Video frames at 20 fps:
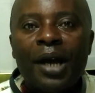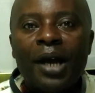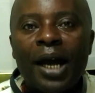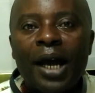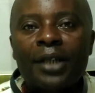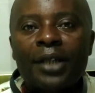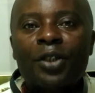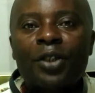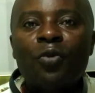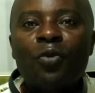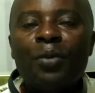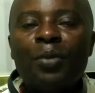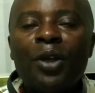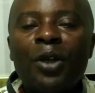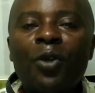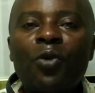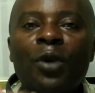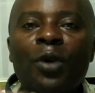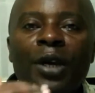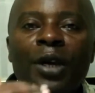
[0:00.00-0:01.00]
Assuming
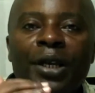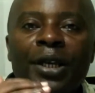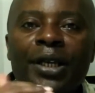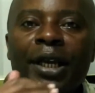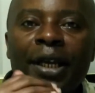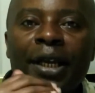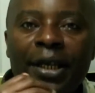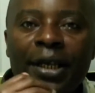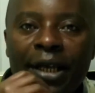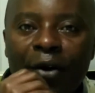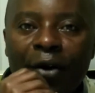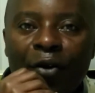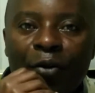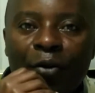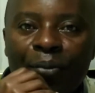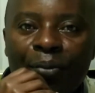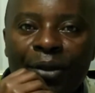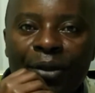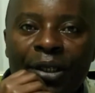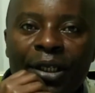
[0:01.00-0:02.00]
you are here in
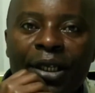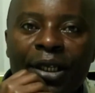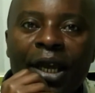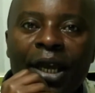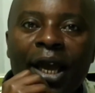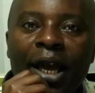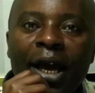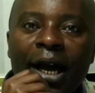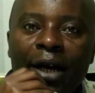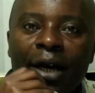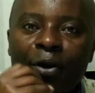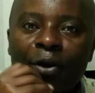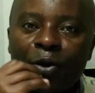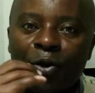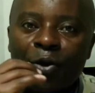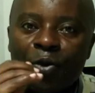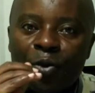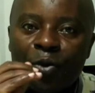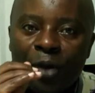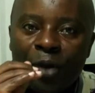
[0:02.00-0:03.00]
Nairobi and
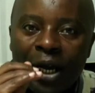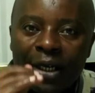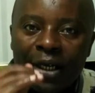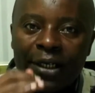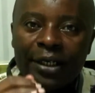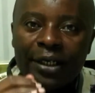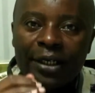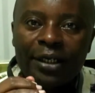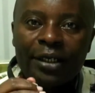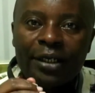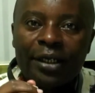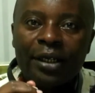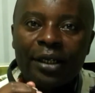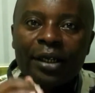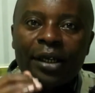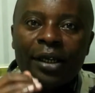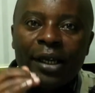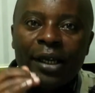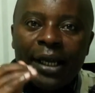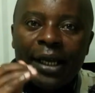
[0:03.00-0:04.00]
you're running
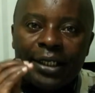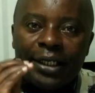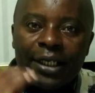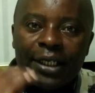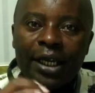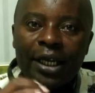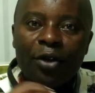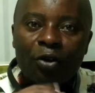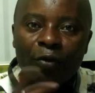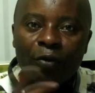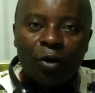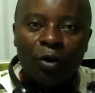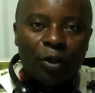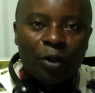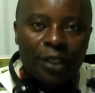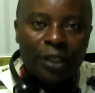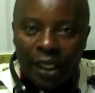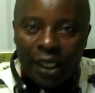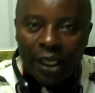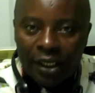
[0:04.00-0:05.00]
a chain of
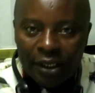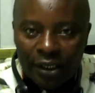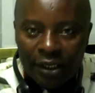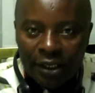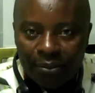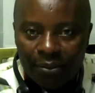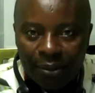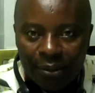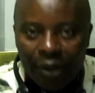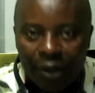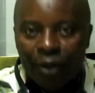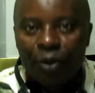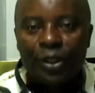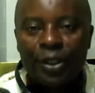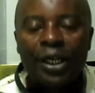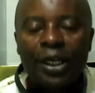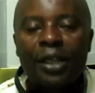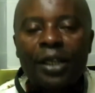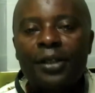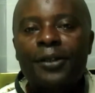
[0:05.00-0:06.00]
hotels, many
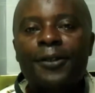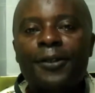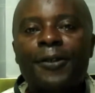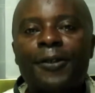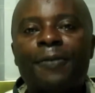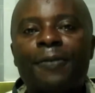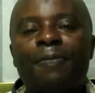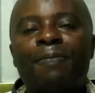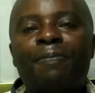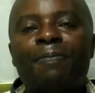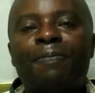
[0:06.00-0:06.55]
hotels,